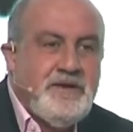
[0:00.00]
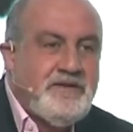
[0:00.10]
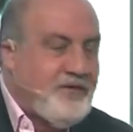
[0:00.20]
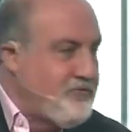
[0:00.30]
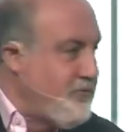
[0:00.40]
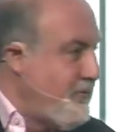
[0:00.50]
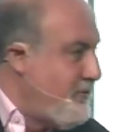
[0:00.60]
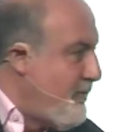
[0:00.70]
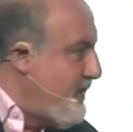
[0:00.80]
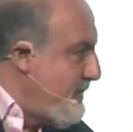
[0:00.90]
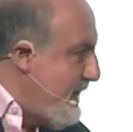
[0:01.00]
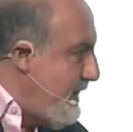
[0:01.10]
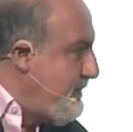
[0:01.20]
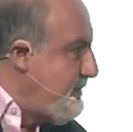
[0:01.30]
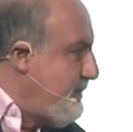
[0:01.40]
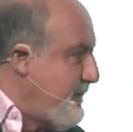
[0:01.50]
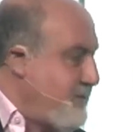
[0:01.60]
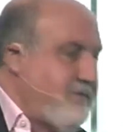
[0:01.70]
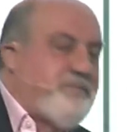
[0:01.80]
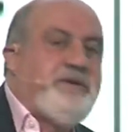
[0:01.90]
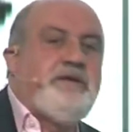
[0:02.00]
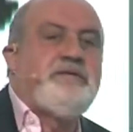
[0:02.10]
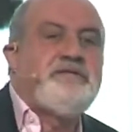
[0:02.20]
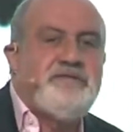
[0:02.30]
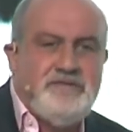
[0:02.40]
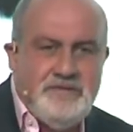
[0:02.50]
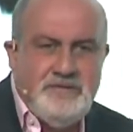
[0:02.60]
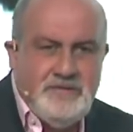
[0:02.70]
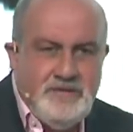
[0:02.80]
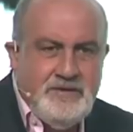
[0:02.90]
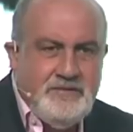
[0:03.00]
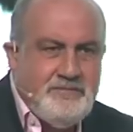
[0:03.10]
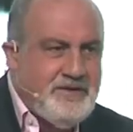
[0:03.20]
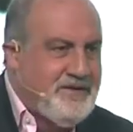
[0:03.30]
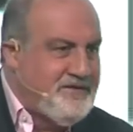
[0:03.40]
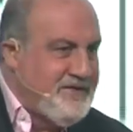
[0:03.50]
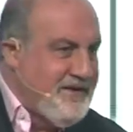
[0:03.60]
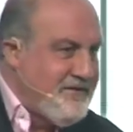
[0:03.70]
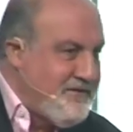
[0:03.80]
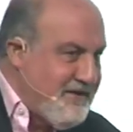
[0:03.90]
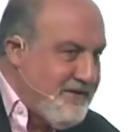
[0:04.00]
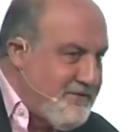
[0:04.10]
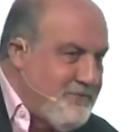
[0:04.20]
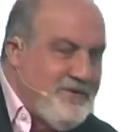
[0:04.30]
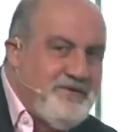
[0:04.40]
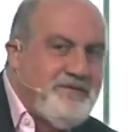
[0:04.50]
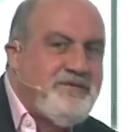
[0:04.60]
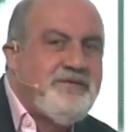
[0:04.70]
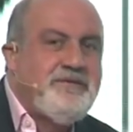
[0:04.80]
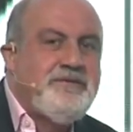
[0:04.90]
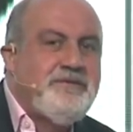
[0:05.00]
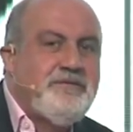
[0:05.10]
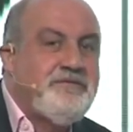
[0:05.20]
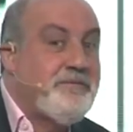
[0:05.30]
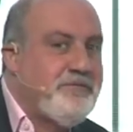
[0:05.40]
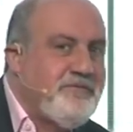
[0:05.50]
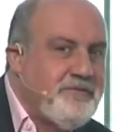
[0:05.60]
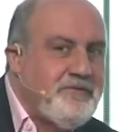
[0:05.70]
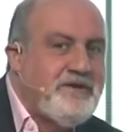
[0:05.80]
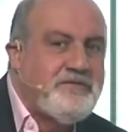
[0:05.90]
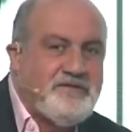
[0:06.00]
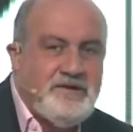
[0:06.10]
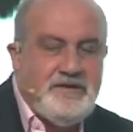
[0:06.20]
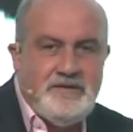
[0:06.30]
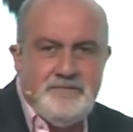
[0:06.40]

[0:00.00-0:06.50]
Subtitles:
Now, true, you don't want to be hated by your peers, but they're not the ones whose approval you need to seek.